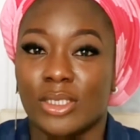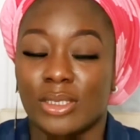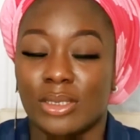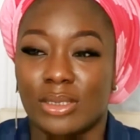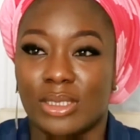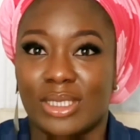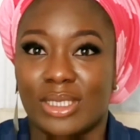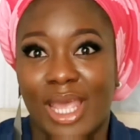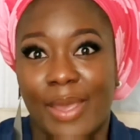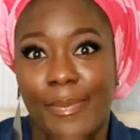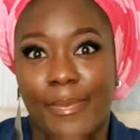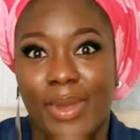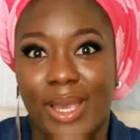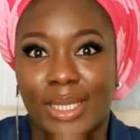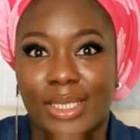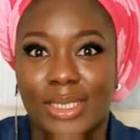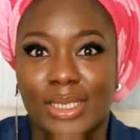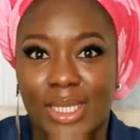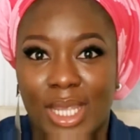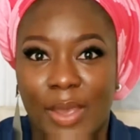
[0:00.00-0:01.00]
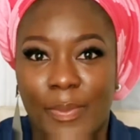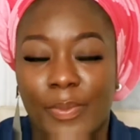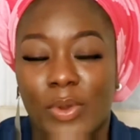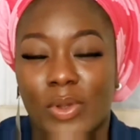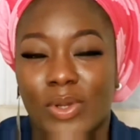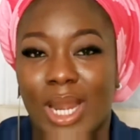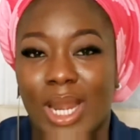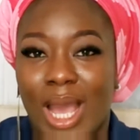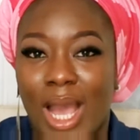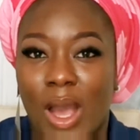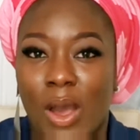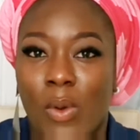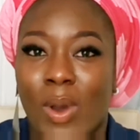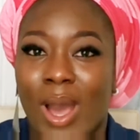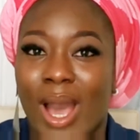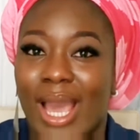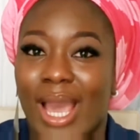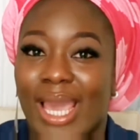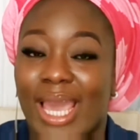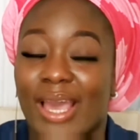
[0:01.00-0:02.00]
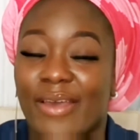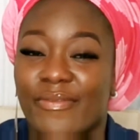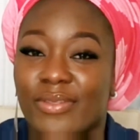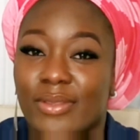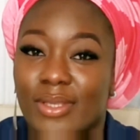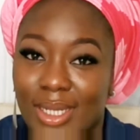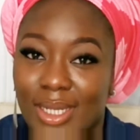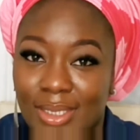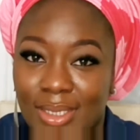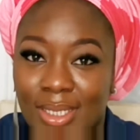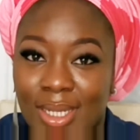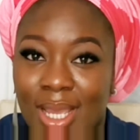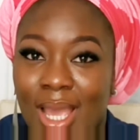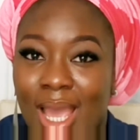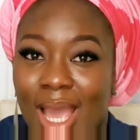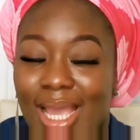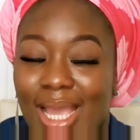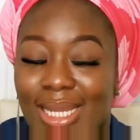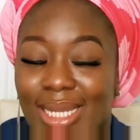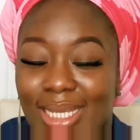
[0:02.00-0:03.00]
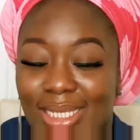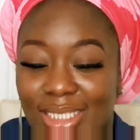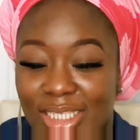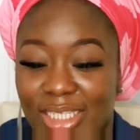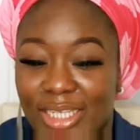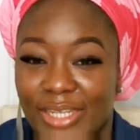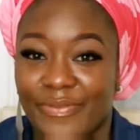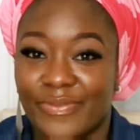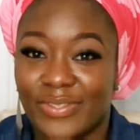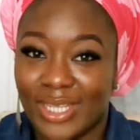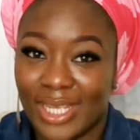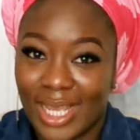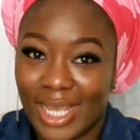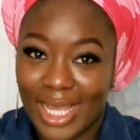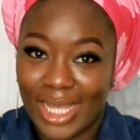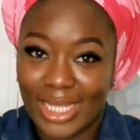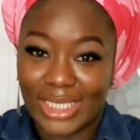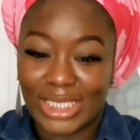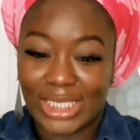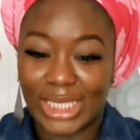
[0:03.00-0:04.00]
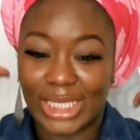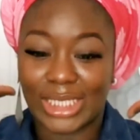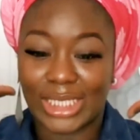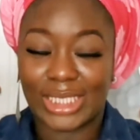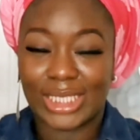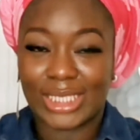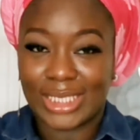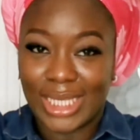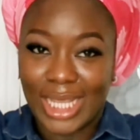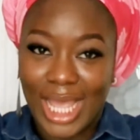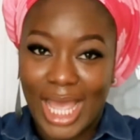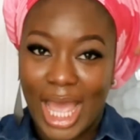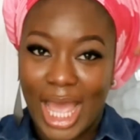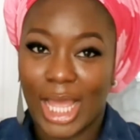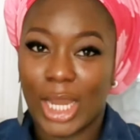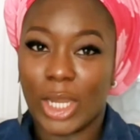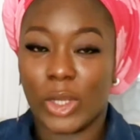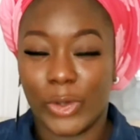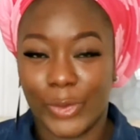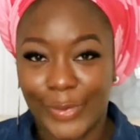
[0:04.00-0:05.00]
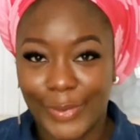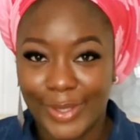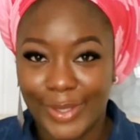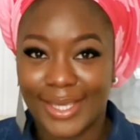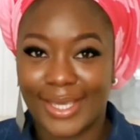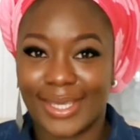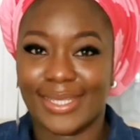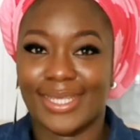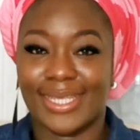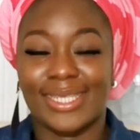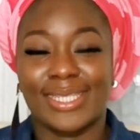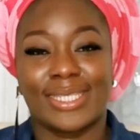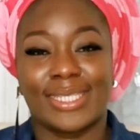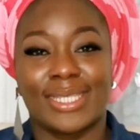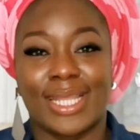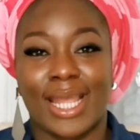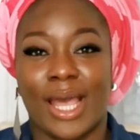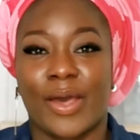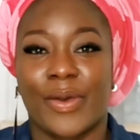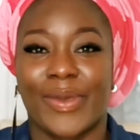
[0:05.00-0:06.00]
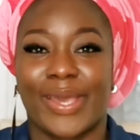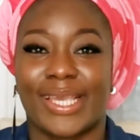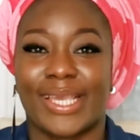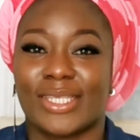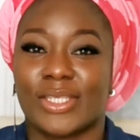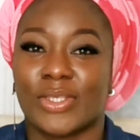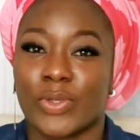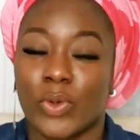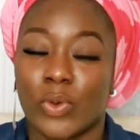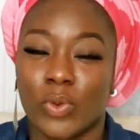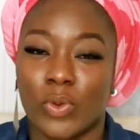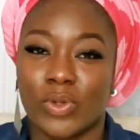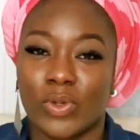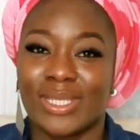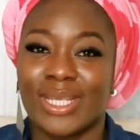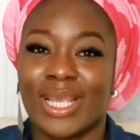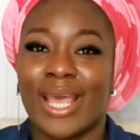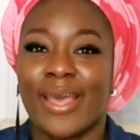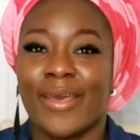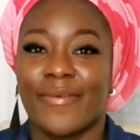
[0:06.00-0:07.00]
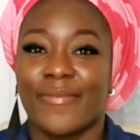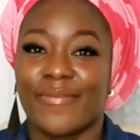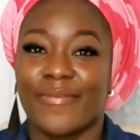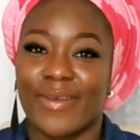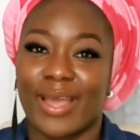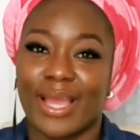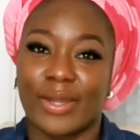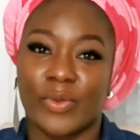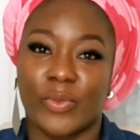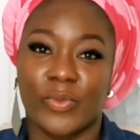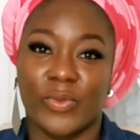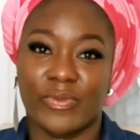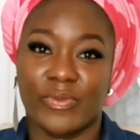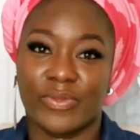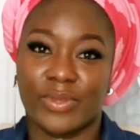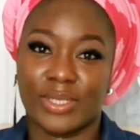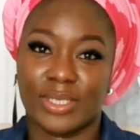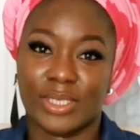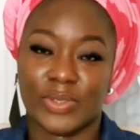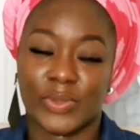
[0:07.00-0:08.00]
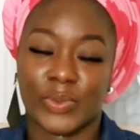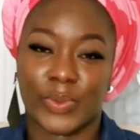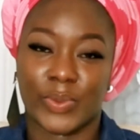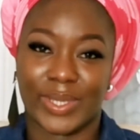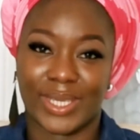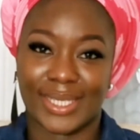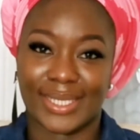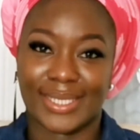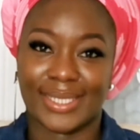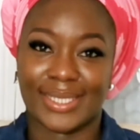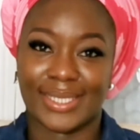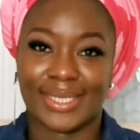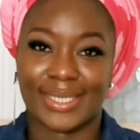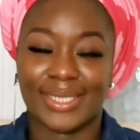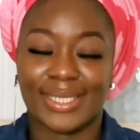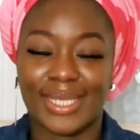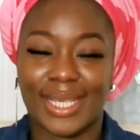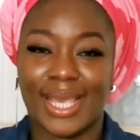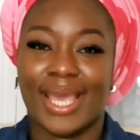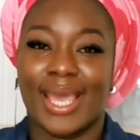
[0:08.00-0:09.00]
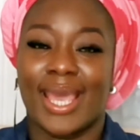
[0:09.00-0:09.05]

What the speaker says: step by step on how I have done and achieved this look. This style is called fan with the twist.